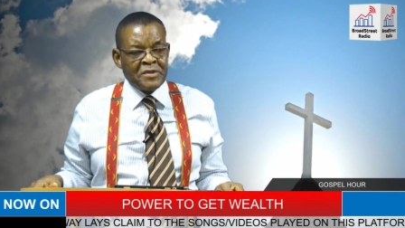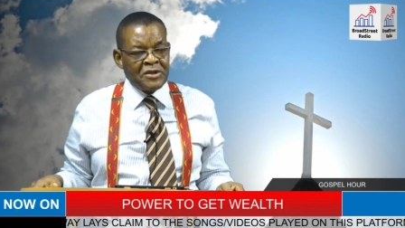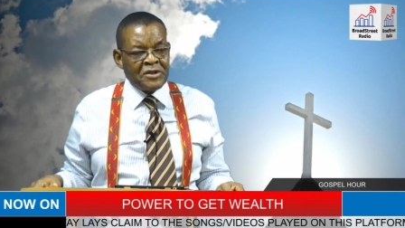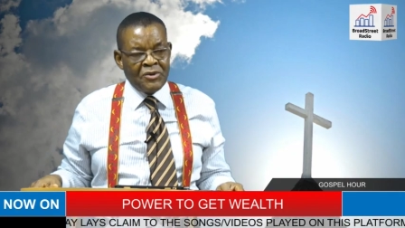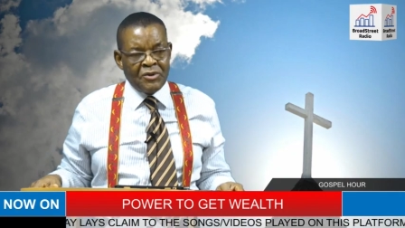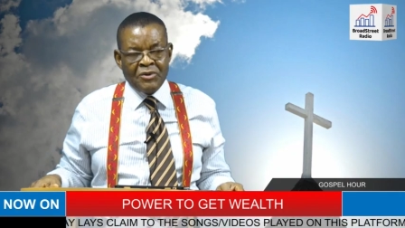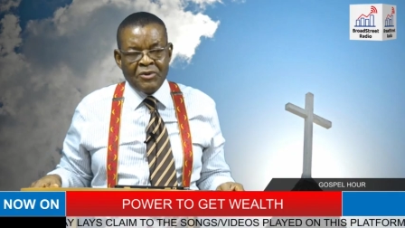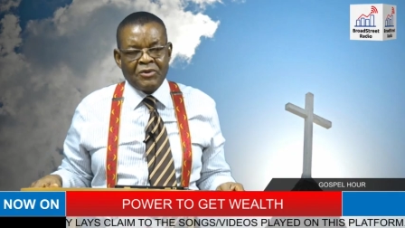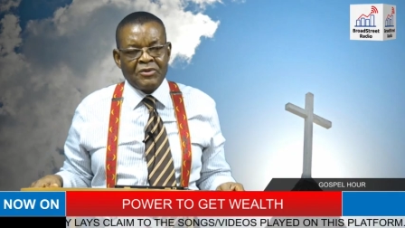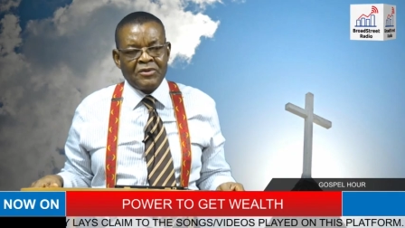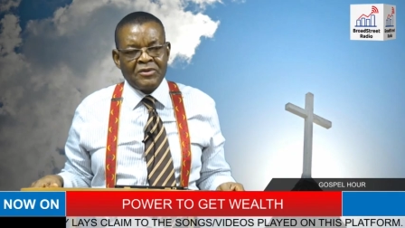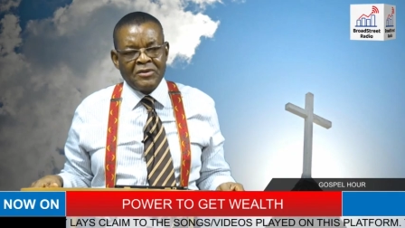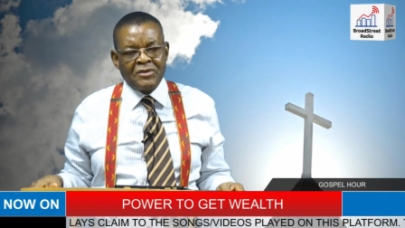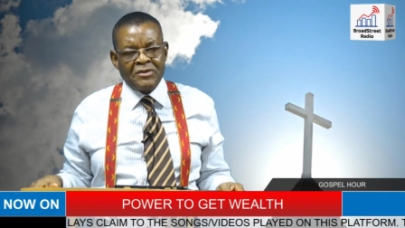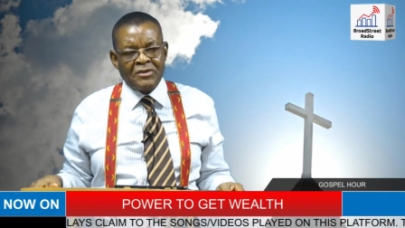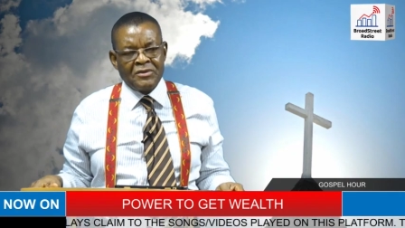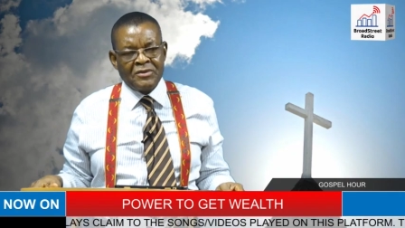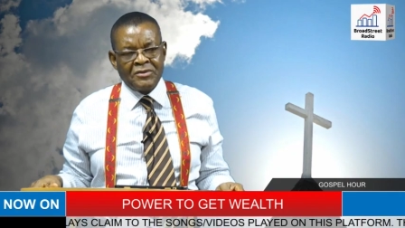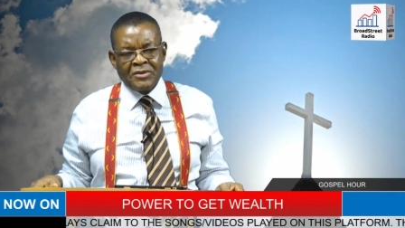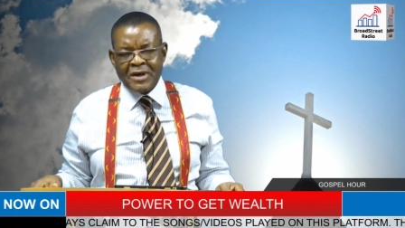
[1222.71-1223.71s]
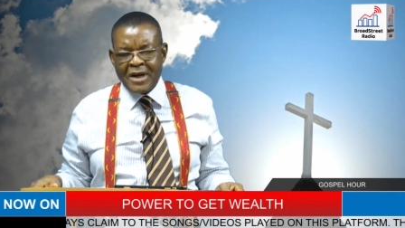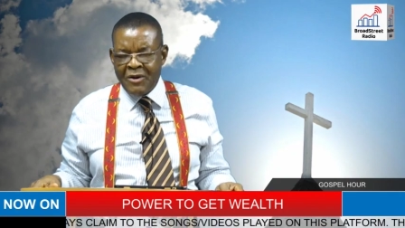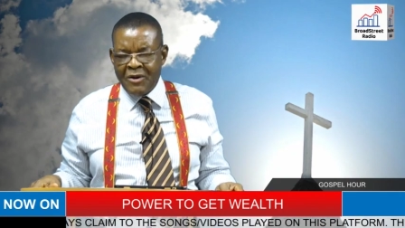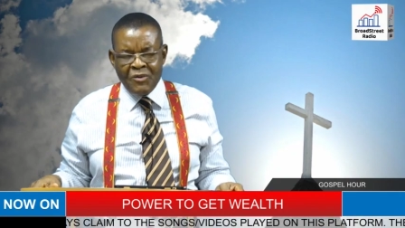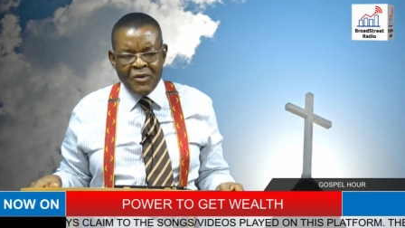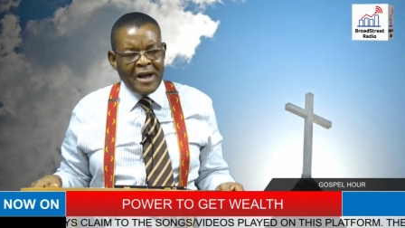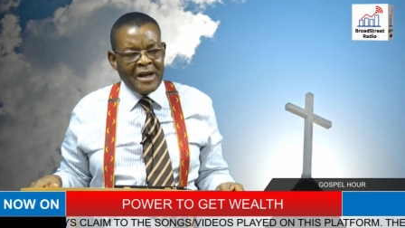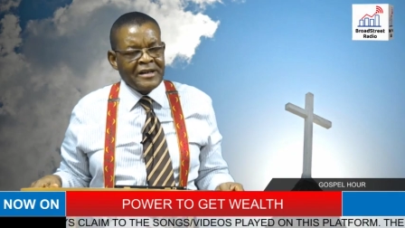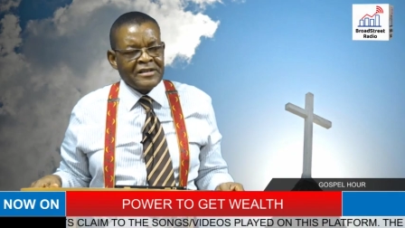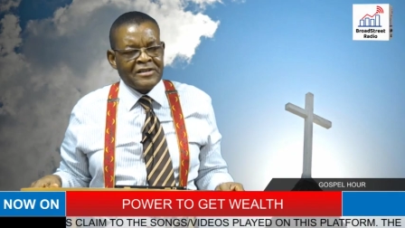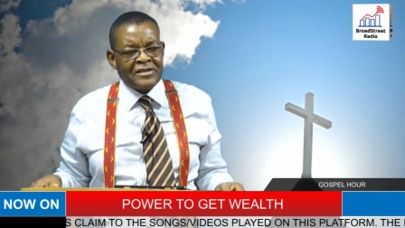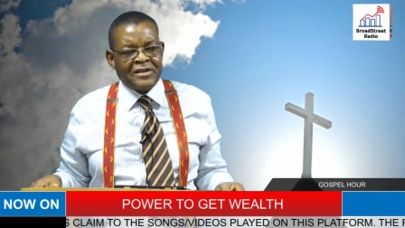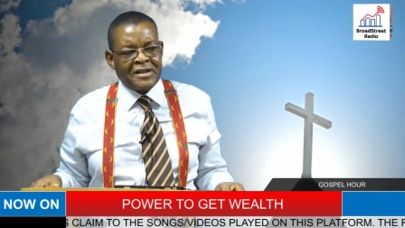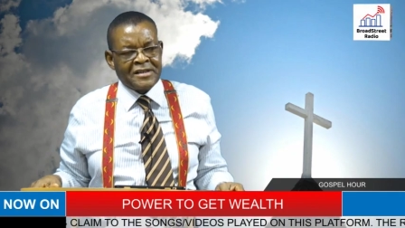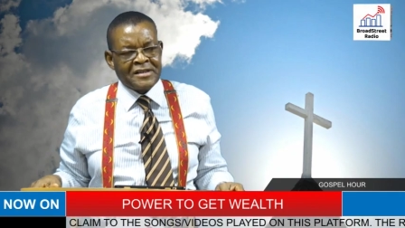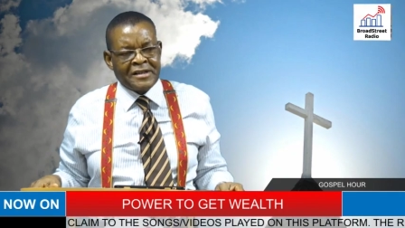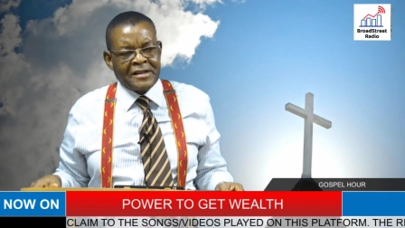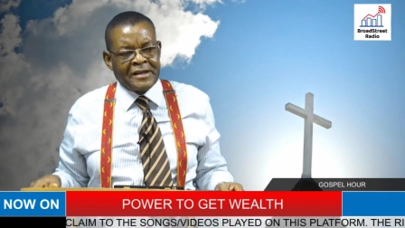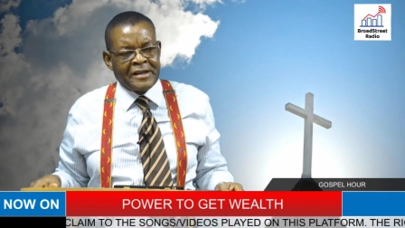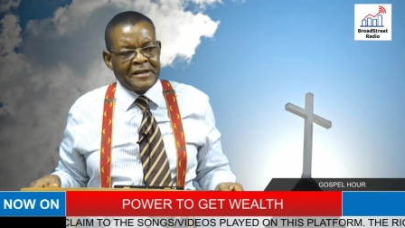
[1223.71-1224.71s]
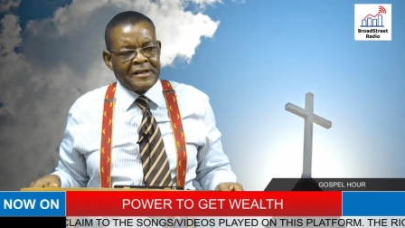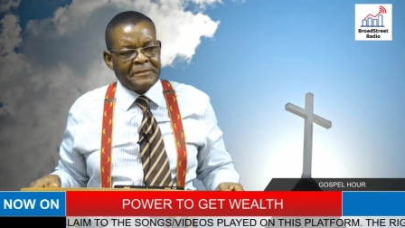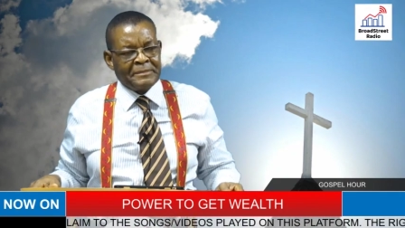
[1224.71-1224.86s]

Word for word: No, you can't wear this dress again.